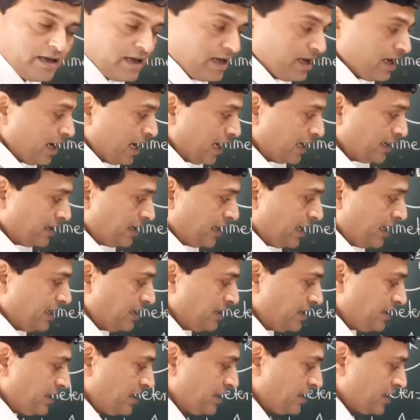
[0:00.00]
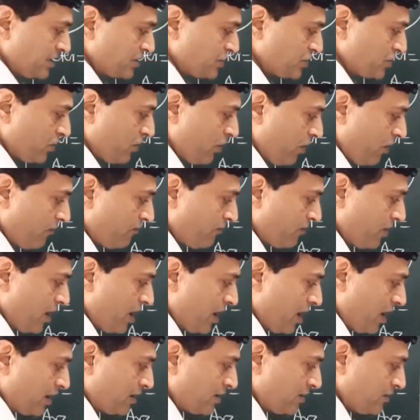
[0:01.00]
And integration of
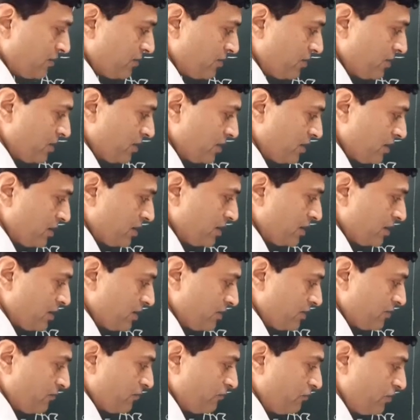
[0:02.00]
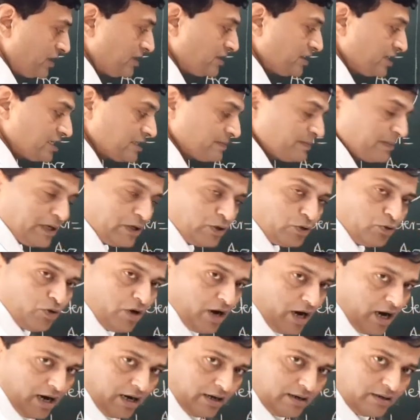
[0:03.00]
r with respect to
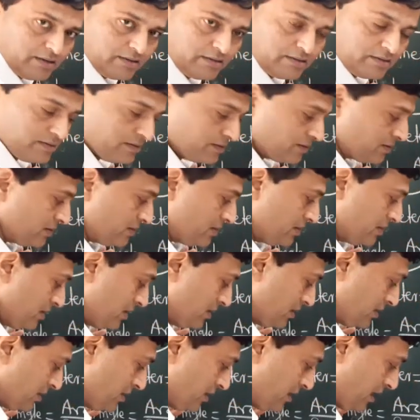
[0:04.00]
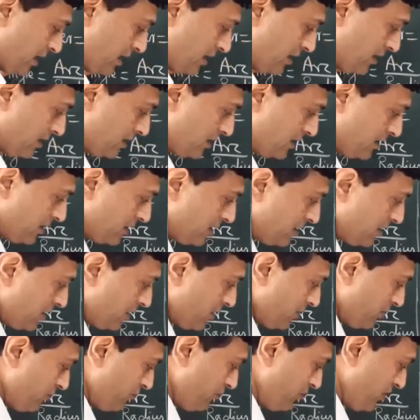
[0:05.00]
r, then
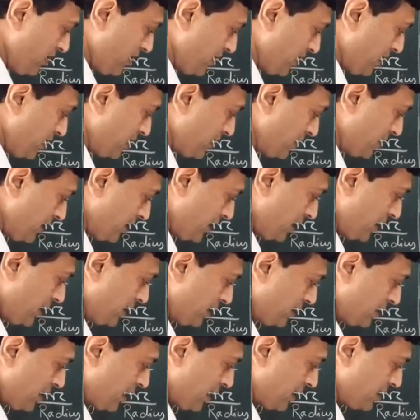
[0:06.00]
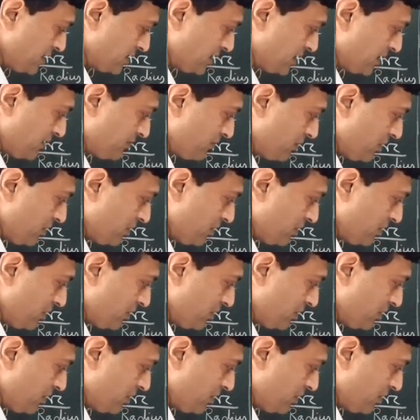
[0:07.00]
we get area is equal